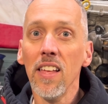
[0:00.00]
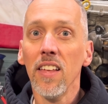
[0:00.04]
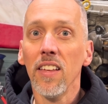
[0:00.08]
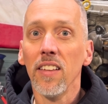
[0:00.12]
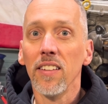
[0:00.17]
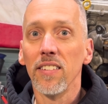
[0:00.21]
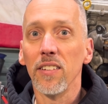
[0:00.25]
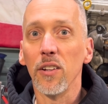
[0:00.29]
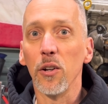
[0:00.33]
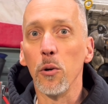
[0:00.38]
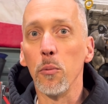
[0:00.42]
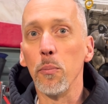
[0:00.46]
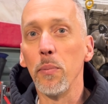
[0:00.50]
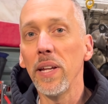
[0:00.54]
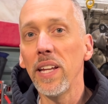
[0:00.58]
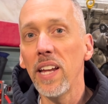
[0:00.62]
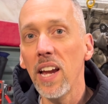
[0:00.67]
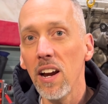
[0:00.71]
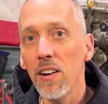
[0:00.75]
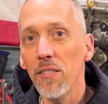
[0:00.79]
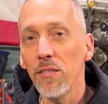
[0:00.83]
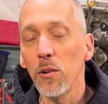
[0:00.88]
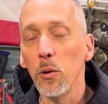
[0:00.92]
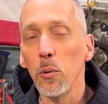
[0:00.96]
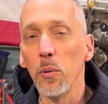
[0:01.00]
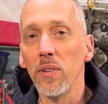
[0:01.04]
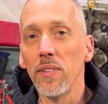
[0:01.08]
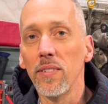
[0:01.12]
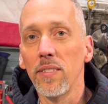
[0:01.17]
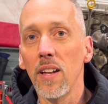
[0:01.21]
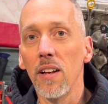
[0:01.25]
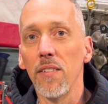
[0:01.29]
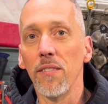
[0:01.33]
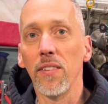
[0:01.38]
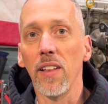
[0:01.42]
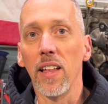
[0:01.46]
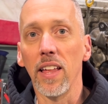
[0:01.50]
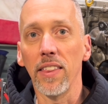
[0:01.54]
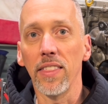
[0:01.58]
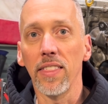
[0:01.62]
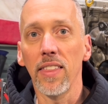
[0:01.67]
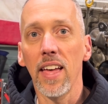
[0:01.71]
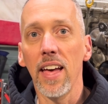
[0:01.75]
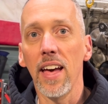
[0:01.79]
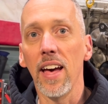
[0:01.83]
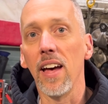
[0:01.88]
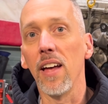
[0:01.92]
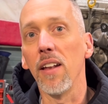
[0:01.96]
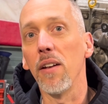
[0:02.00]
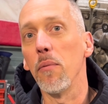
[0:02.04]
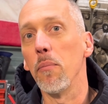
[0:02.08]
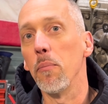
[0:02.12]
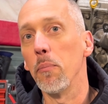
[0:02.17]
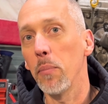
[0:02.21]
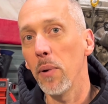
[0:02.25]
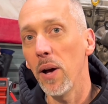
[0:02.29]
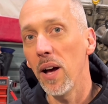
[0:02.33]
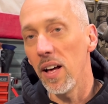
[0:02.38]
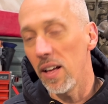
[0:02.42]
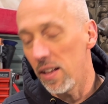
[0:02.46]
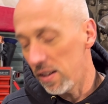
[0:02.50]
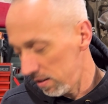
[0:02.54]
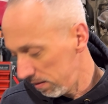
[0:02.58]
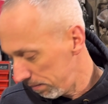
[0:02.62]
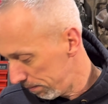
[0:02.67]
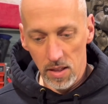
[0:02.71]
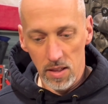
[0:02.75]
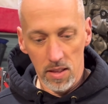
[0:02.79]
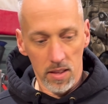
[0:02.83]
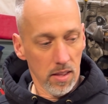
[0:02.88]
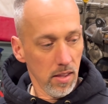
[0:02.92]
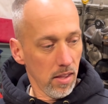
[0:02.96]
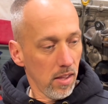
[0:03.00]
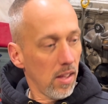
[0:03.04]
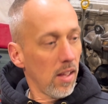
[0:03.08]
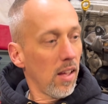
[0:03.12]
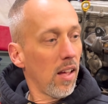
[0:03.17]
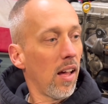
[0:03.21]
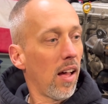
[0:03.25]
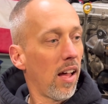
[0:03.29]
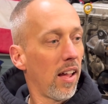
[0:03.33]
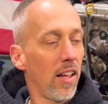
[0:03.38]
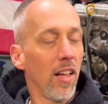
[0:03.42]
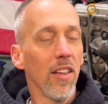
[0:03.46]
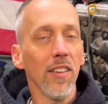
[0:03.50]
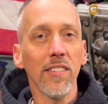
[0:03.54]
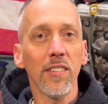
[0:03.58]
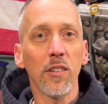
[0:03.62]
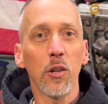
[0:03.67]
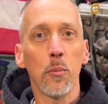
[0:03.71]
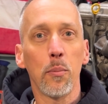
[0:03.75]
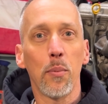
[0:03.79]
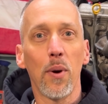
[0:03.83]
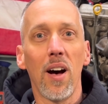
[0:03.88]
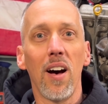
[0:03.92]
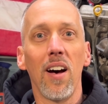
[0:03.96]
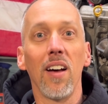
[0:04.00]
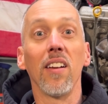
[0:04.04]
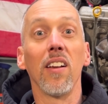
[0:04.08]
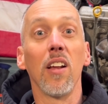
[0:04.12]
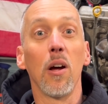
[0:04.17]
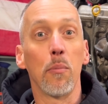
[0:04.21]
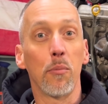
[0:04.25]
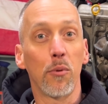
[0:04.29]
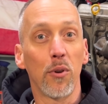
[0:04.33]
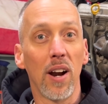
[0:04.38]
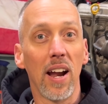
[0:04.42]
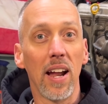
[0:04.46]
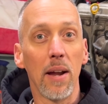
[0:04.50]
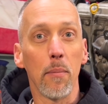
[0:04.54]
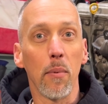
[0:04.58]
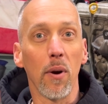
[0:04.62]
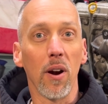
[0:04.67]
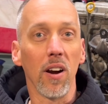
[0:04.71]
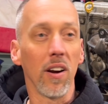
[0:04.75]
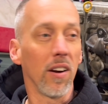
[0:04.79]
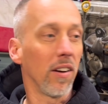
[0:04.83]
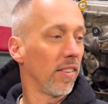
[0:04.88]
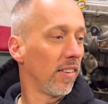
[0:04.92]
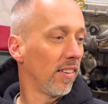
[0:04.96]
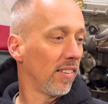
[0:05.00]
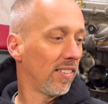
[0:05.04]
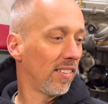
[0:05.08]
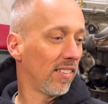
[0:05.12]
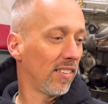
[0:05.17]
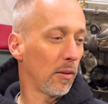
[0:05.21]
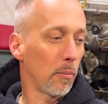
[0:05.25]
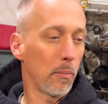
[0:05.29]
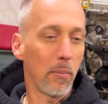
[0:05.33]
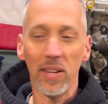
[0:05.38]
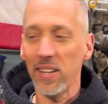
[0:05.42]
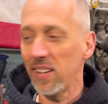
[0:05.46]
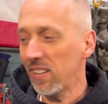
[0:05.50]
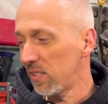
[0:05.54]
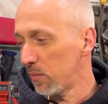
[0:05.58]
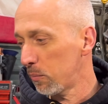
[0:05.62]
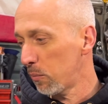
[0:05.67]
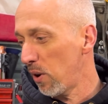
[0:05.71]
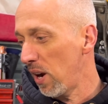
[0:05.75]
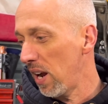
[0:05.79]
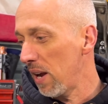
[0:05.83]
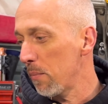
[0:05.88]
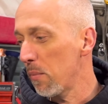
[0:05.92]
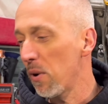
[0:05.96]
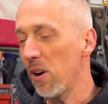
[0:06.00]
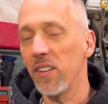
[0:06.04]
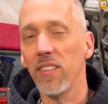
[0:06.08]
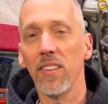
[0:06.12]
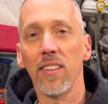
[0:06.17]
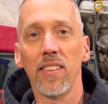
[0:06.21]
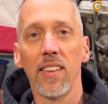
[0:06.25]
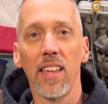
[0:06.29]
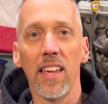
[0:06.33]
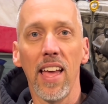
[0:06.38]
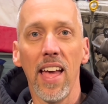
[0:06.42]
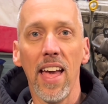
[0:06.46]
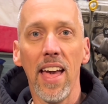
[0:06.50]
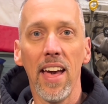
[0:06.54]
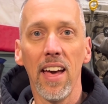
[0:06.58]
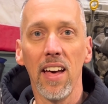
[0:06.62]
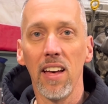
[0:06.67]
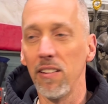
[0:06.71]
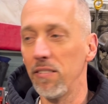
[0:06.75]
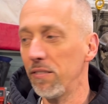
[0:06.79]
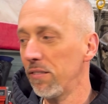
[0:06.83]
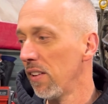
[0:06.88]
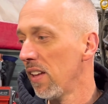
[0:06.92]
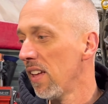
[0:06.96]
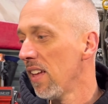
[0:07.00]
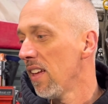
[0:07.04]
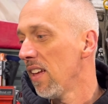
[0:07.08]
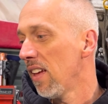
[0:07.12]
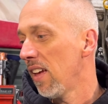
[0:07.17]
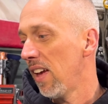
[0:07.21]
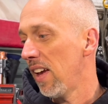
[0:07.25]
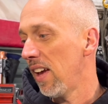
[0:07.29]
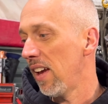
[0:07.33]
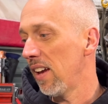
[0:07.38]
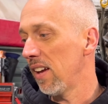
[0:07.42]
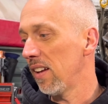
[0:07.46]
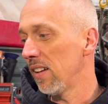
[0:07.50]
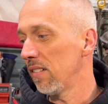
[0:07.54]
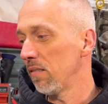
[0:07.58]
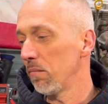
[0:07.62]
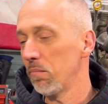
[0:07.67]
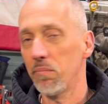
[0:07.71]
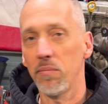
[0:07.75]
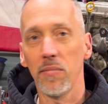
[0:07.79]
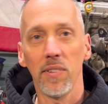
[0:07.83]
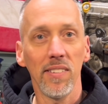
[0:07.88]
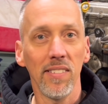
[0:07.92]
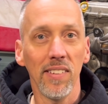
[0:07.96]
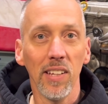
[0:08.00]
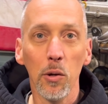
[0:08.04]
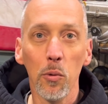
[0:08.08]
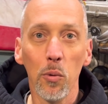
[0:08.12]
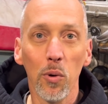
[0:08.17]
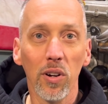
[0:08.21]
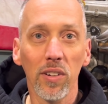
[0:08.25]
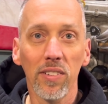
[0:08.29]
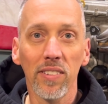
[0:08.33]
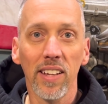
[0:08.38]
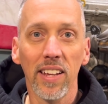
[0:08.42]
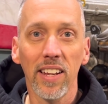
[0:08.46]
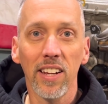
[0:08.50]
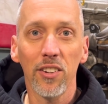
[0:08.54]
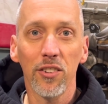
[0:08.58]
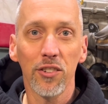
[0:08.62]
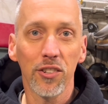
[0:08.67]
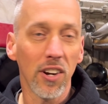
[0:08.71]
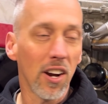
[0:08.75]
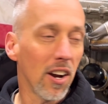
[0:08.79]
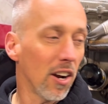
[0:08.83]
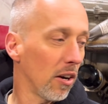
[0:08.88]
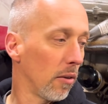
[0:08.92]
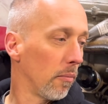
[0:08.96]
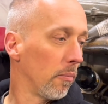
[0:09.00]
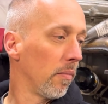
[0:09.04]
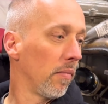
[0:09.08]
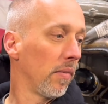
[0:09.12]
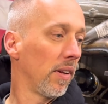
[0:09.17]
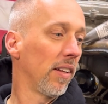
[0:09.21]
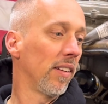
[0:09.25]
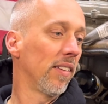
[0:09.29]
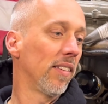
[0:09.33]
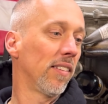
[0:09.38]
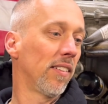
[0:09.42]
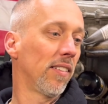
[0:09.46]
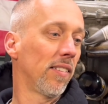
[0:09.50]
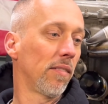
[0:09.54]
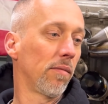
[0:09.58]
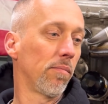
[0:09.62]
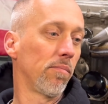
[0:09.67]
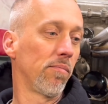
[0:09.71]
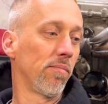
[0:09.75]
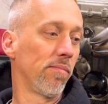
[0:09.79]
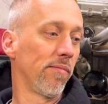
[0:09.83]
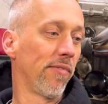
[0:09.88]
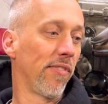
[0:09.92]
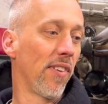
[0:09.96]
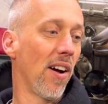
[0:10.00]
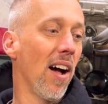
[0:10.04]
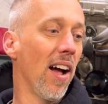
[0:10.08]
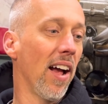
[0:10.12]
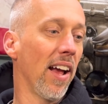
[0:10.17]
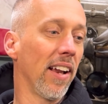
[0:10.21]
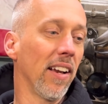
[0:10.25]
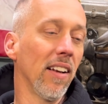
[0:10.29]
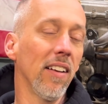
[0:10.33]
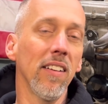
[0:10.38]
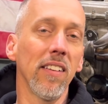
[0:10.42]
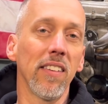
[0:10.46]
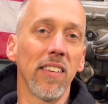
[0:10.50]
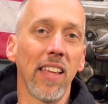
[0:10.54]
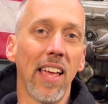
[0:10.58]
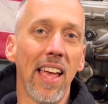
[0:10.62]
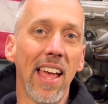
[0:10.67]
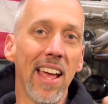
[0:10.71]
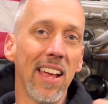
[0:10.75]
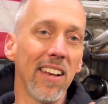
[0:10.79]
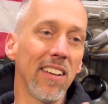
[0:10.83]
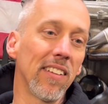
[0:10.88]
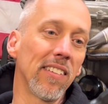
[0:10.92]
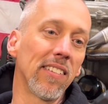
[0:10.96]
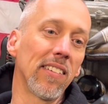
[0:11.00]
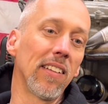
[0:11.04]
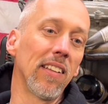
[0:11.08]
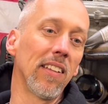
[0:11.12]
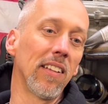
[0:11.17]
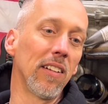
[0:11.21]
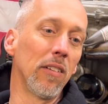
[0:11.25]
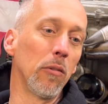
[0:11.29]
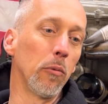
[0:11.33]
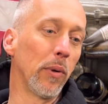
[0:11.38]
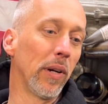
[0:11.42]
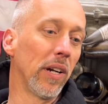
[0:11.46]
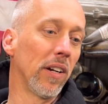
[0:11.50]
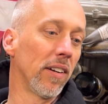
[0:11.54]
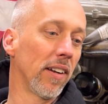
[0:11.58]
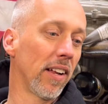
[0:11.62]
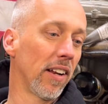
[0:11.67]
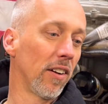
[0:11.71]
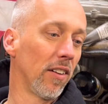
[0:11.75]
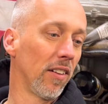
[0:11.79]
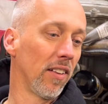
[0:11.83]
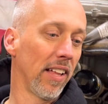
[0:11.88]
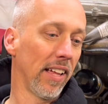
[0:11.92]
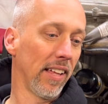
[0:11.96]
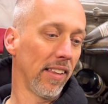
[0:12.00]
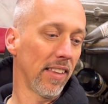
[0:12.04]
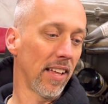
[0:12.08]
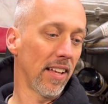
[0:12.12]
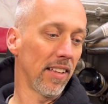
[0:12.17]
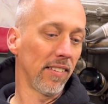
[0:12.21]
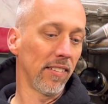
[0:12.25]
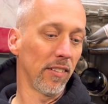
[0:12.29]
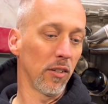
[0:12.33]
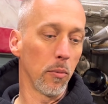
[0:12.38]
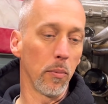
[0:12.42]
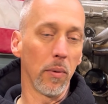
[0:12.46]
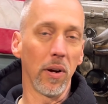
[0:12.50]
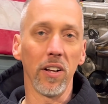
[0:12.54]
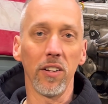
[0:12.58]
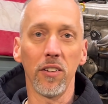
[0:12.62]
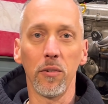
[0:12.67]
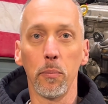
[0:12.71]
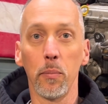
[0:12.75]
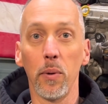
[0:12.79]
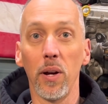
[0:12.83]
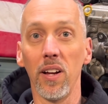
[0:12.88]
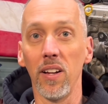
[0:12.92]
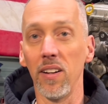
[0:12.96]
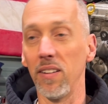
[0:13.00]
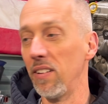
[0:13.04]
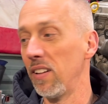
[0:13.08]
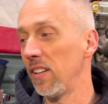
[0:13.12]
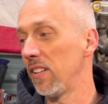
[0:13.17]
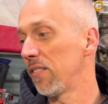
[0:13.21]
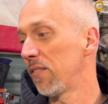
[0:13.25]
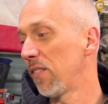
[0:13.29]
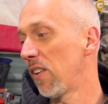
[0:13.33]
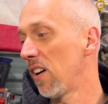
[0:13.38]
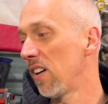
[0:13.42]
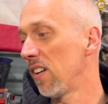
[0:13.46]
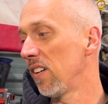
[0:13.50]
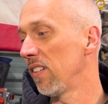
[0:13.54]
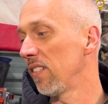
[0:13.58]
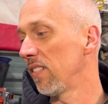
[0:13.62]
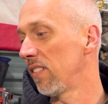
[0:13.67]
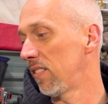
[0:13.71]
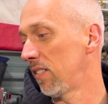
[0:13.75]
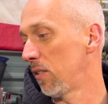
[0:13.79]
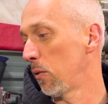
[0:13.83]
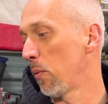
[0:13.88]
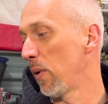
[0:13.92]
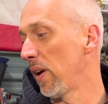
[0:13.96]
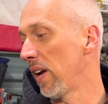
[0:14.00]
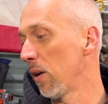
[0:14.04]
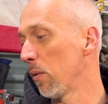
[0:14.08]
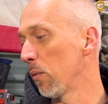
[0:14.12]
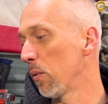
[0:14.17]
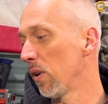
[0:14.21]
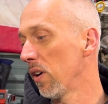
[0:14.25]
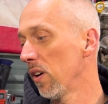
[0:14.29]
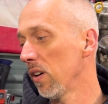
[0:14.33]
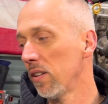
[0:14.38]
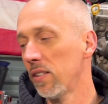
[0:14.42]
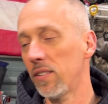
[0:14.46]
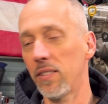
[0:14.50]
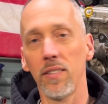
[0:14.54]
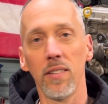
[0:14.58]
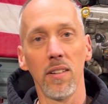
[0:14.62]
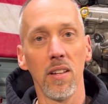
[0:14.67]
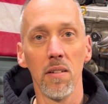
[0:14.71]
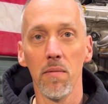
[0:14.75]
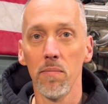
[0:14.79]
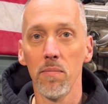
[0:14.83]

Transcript: So be careful with stuff like that. But I also bought a pry bar. This is the biggest pry bar that they have, and this thing works like a charm. It's fine. The handle's a little weird. I don't like that so much, but as far as the way it works